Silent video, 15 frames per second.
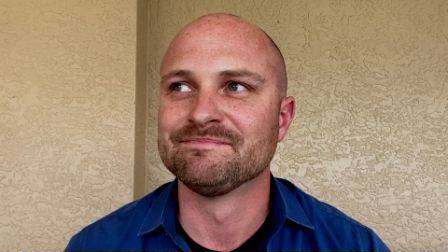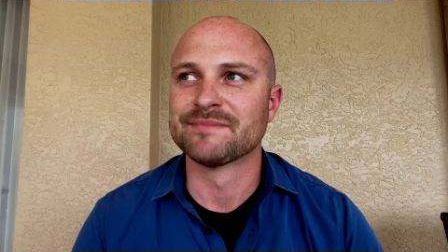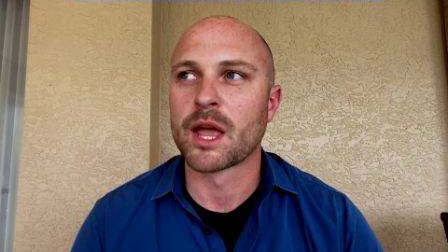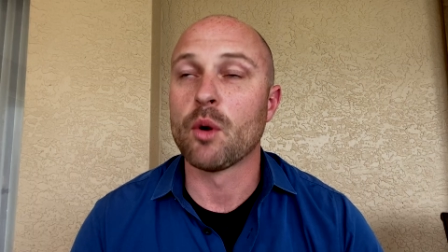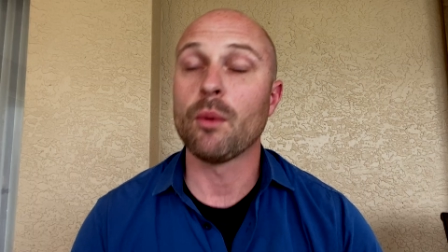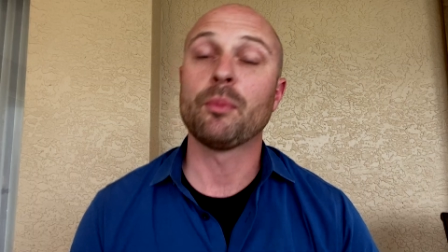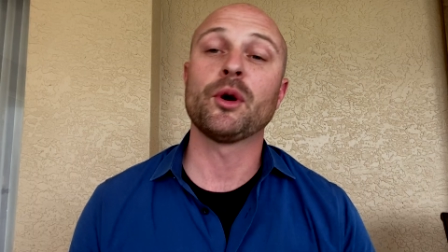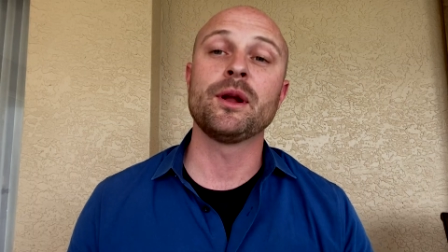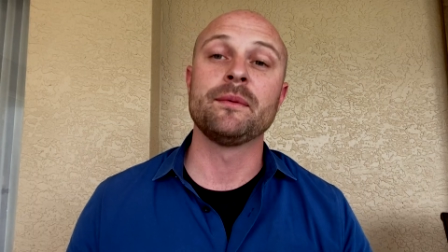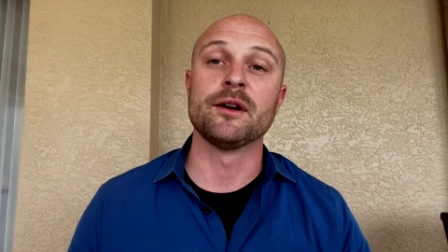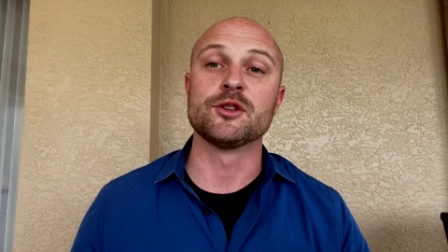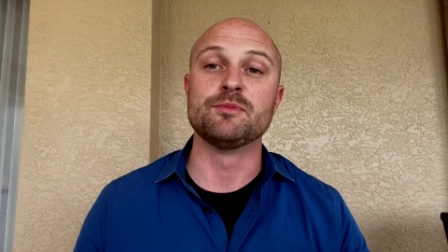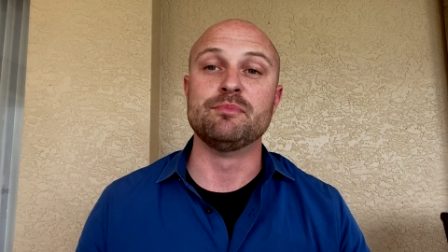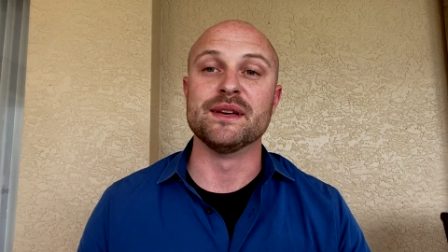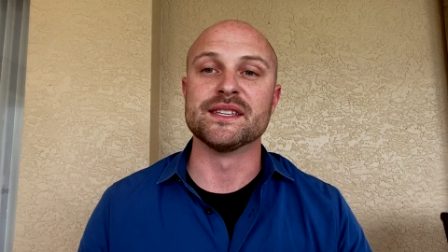well, pretty
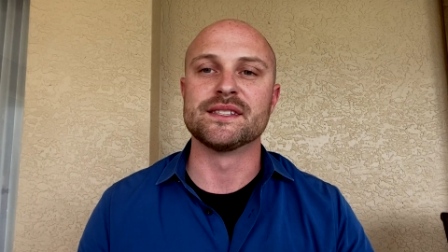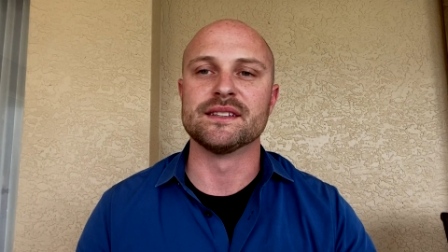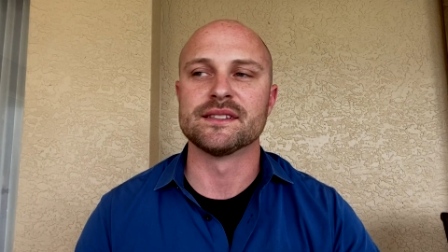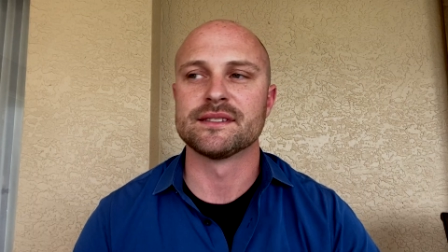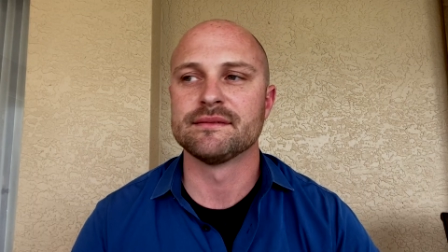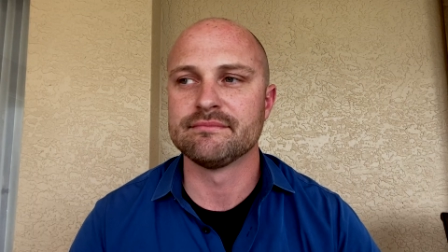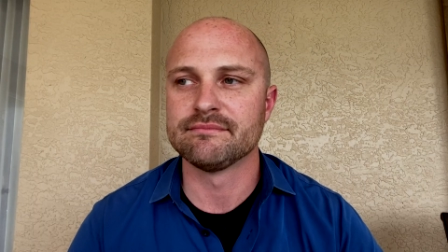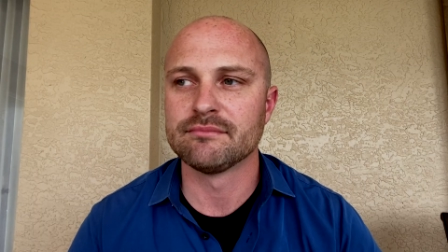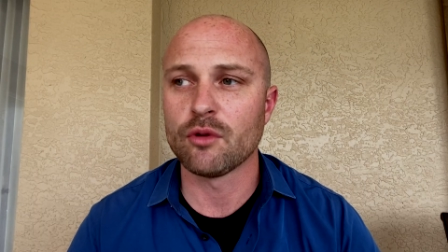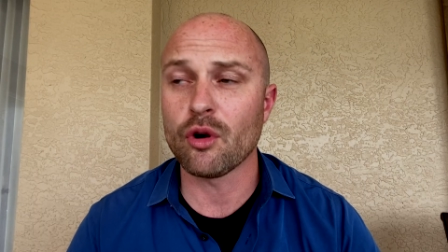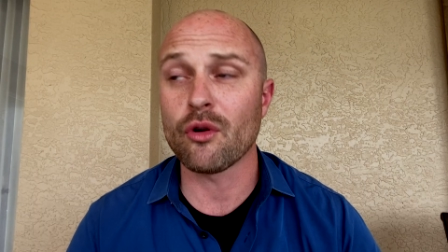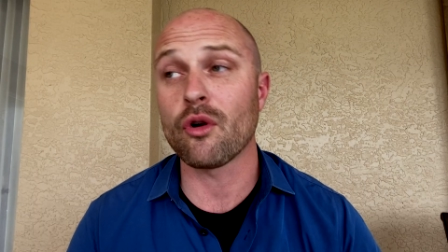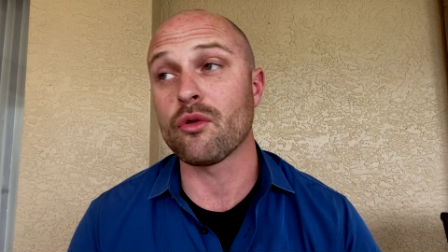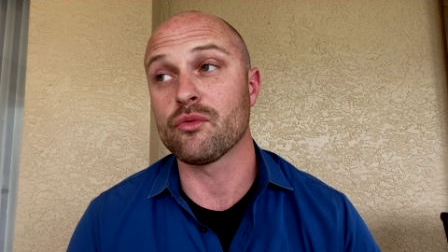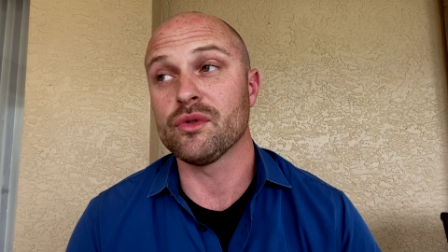much business,
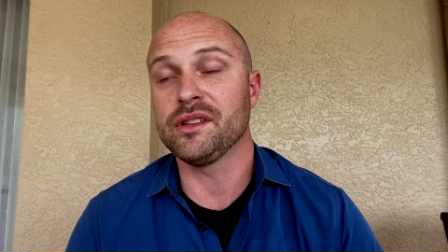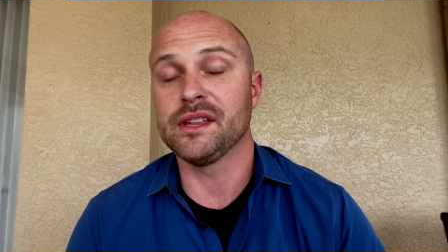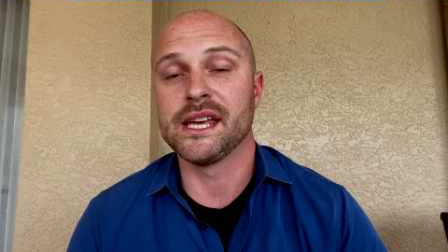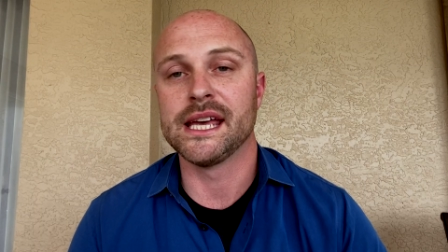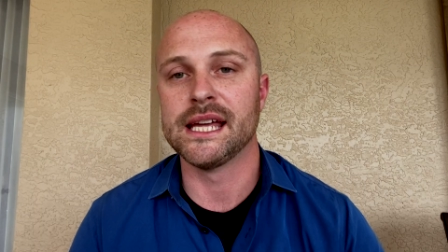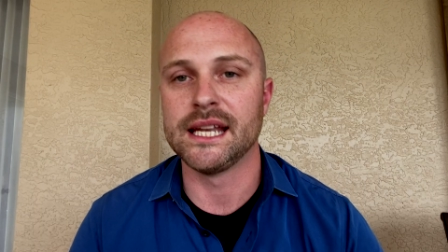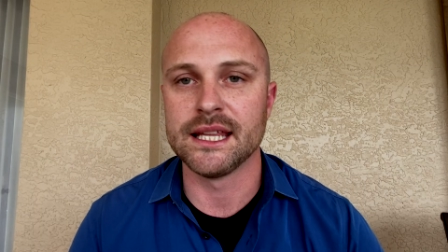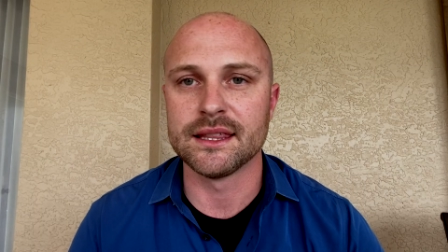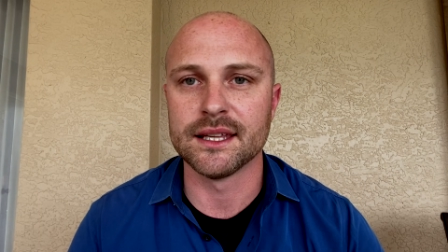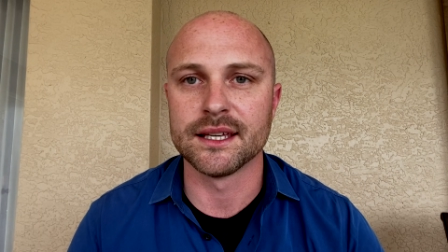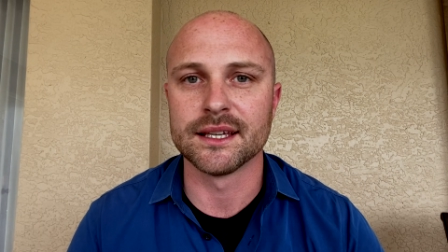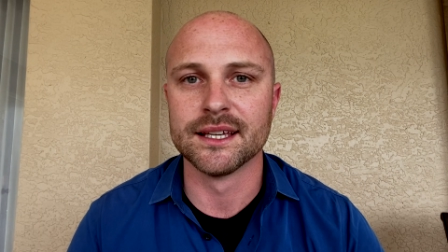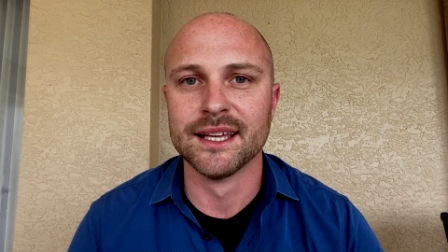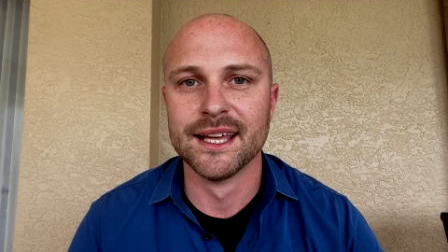or really anything.